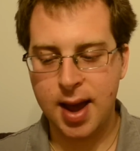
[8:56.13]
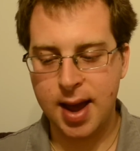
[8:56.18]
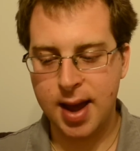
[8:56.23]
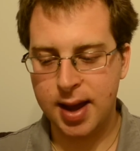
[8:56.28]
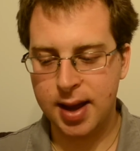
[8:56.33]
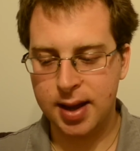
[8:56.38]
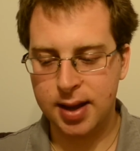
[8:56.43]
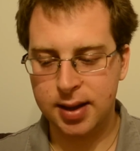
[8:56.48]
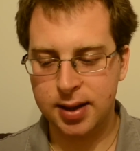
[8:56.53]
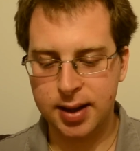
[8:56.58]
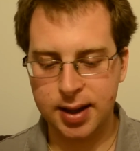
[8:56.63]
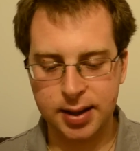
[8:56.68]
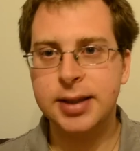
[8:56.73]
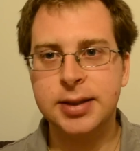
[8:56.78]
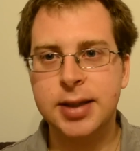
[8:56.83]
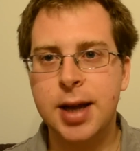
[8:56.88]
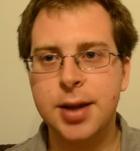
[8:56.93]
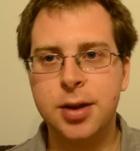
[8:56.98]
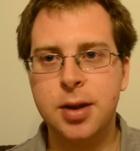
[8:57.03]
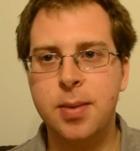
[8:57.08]
and
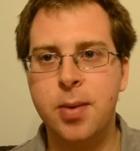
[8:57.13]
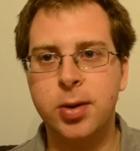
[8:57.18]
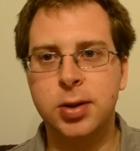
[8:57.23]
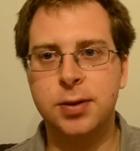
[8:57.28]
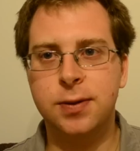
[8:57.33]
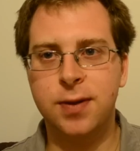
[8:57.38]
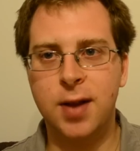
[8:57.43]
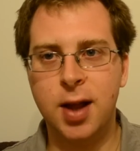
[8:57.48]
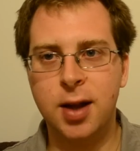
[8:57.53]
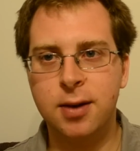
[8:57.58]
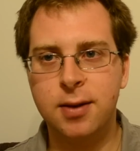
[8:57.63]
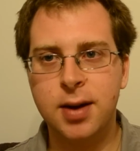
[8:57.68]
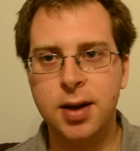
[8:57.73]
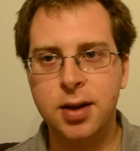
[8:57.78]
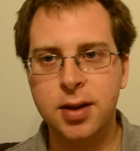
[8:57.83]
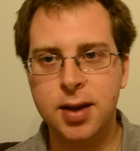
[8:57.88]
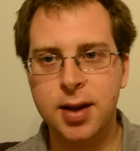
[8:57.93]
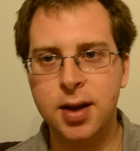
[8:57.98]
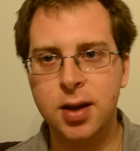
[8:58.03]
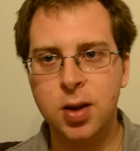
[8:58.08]
it's not the most flattering
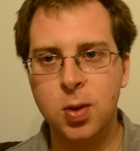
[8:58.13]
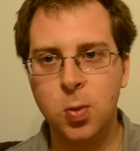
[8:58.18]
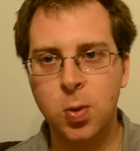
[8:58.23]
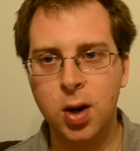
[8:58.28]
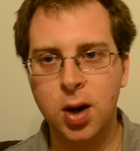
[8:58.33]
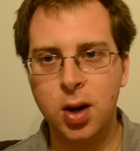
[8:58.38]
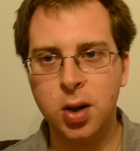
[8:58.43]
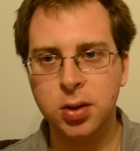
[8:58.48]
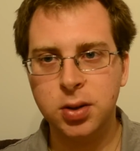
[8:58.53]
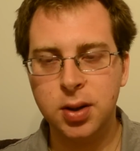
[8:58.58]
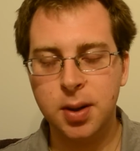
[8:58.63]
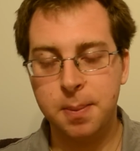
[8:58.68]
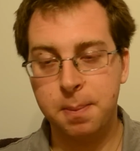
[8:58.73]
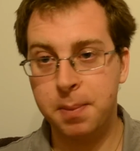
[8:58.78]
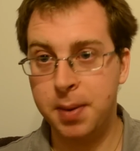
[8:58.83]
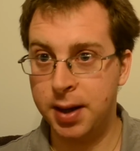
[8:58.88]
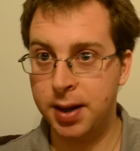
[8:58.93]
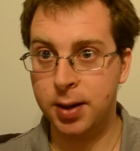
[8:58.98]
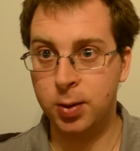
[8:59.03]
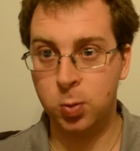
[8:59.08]
thing in the world,
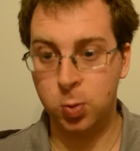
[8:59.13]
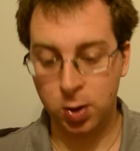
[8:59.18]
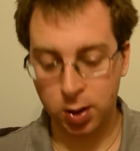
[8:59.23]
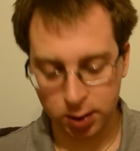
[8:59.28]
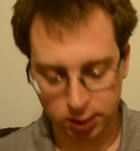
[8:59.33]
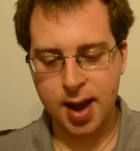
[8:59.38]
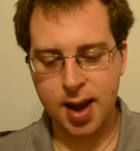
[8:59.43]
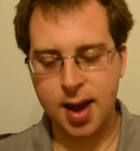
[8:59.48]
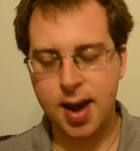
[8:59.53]
but it worked.